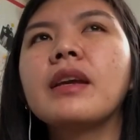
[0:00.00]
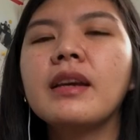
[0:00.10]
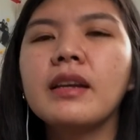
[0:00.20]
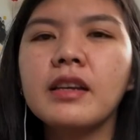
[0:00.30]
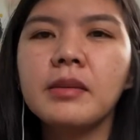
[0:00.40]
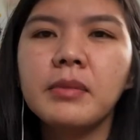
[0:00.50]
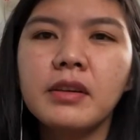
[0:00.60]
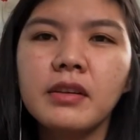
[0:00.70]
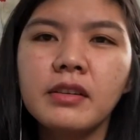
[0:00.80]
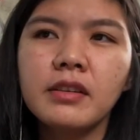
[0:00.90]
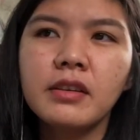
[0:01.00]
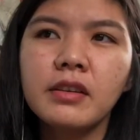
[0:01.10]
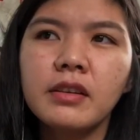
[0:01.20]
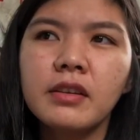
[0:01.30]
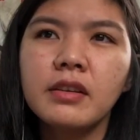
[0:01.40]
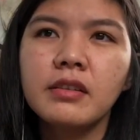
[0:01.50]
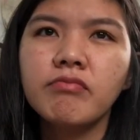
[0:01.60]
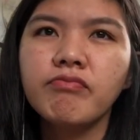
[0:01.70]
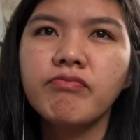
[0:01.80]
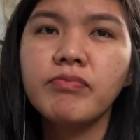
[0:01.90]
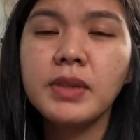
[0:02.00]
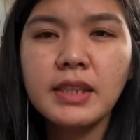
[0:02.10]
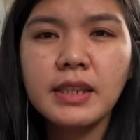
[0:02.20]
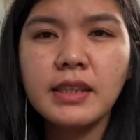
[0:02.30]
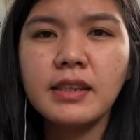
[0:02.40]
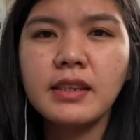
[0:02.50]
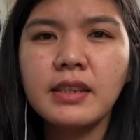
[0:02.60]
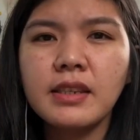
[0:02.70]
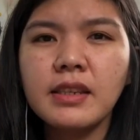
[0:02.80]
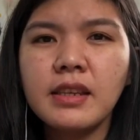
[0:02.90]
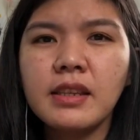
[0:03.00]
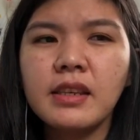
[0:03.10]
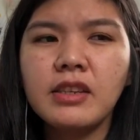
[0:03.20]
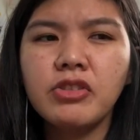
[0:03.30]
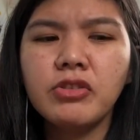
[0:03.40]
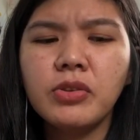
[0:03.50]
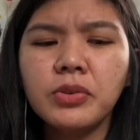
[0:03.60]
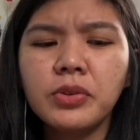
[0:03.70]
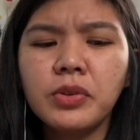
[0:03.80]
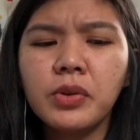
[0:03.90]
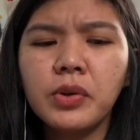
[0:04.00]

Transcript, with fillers: ganahan ka mag business and then you don't